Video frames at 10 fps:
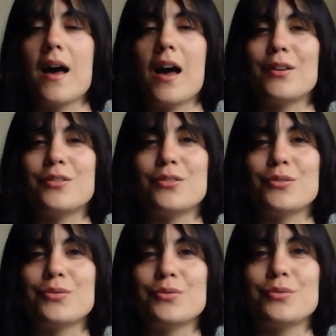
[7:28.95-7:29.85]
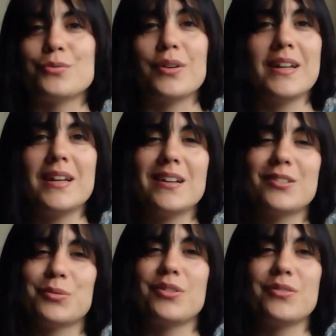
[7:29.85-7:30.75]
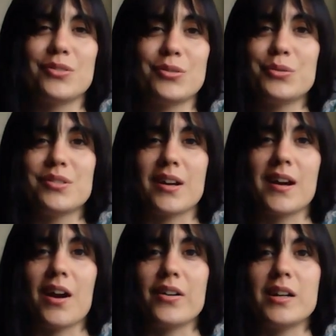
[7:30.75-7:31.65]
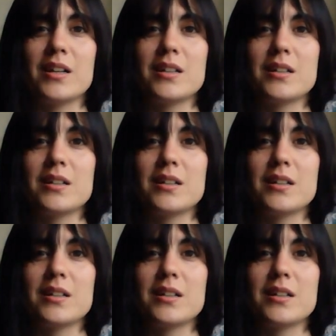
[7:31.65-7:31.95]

and Reiki is one of the tools I carry.